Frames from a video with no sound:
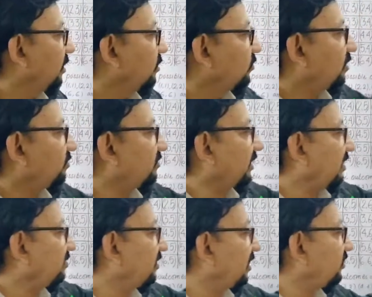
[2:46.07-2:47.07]
So after
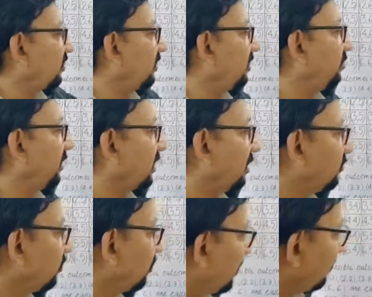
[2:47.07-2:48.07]
cancellation it
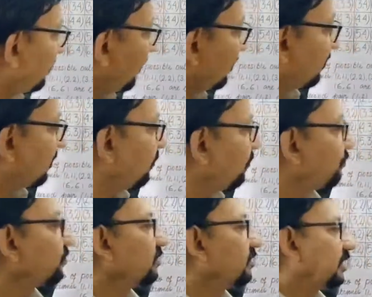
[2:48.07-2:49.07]
becomes 1/6.
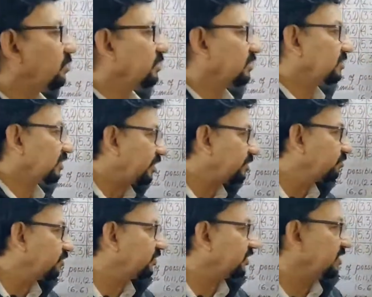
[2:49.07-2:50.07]
Now the third
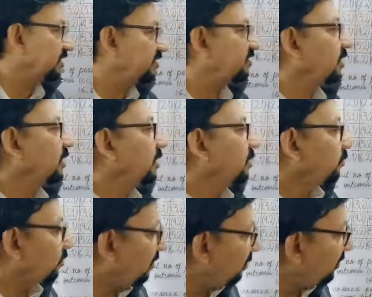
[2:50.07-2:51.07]
question is
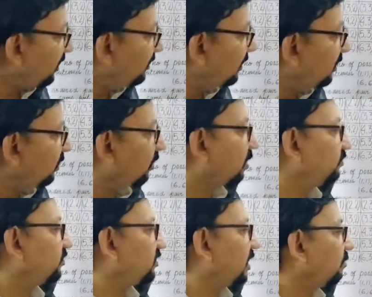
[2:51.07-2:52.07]
probability of
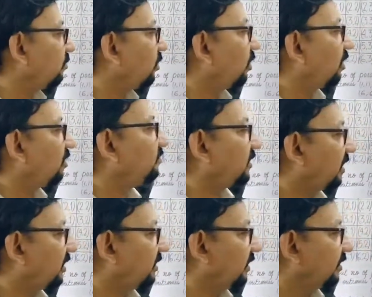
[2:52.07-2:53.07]
sum of
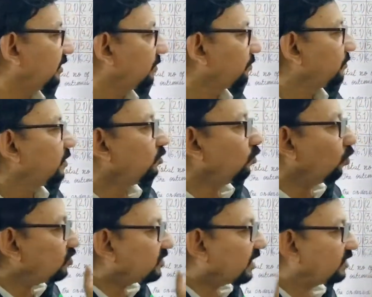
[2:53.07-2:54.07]
13. No
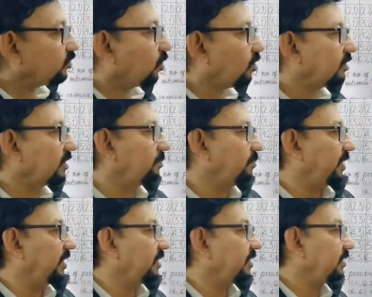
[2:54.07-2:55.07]
such ordered
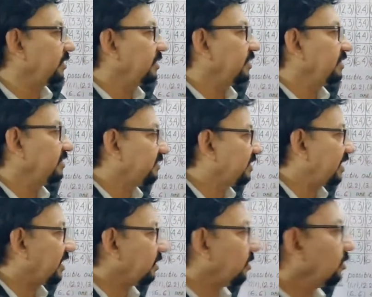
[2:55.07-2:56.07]
pair is
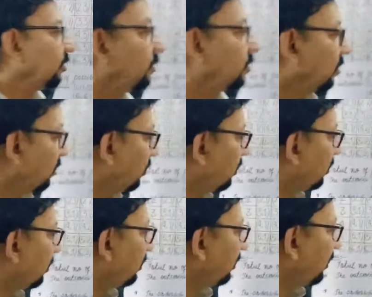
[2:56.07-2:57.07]
there
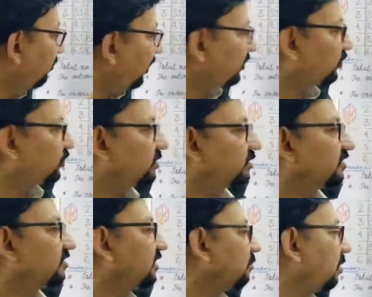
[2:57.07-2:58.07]
in which the
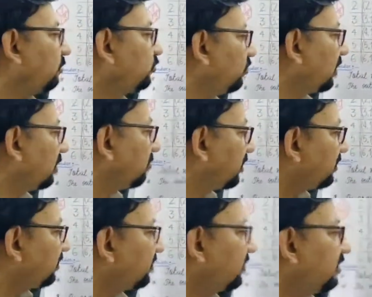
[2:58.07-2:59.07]
sum of two
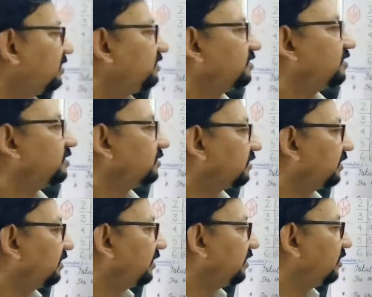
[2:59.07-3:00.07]
numbers is
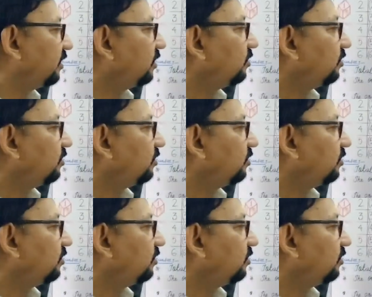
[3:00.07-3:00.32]
13.